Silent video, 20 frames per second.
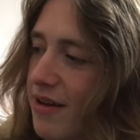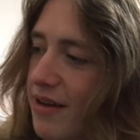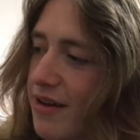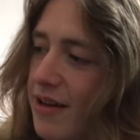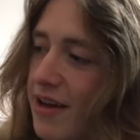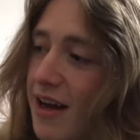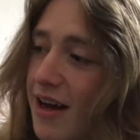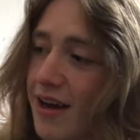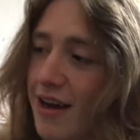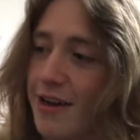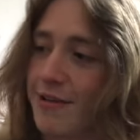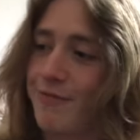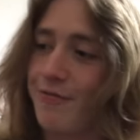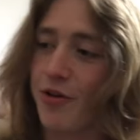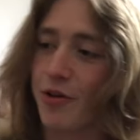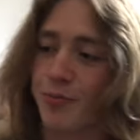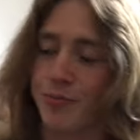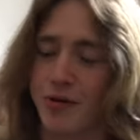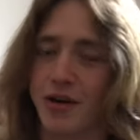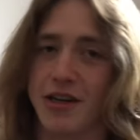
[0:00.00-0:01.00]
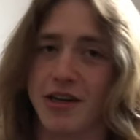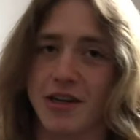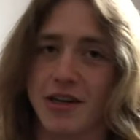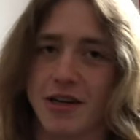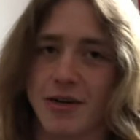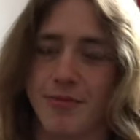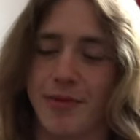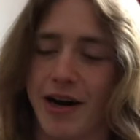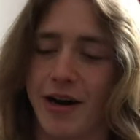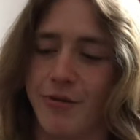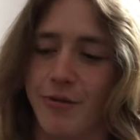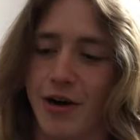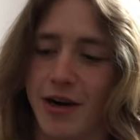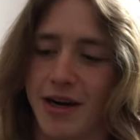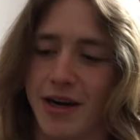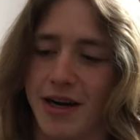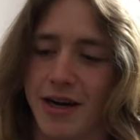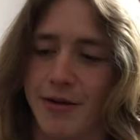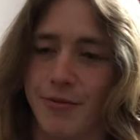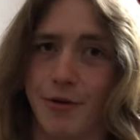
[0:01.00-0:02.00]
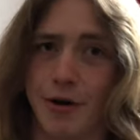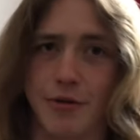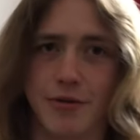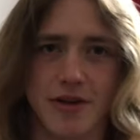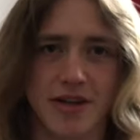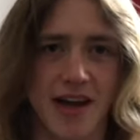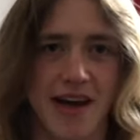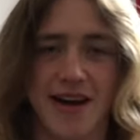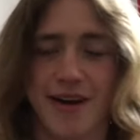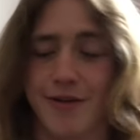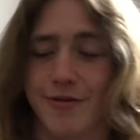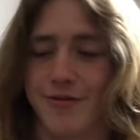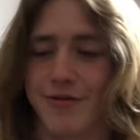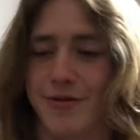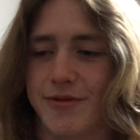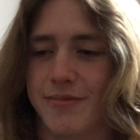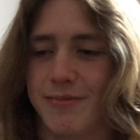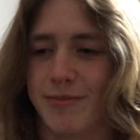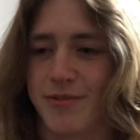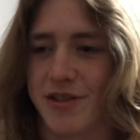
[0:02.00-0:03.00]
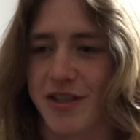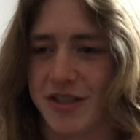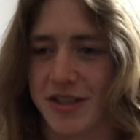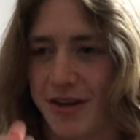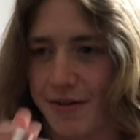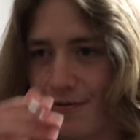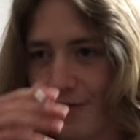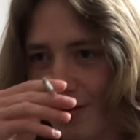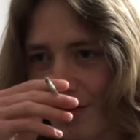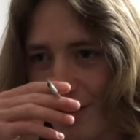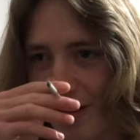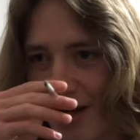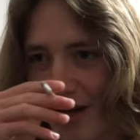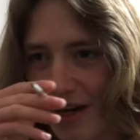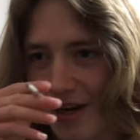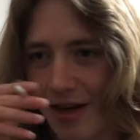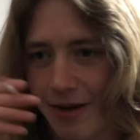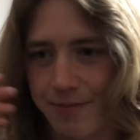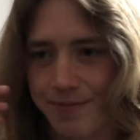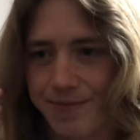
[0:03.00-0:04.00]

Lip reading: yeah, I feel pretty good about what I wrote down, because I feel like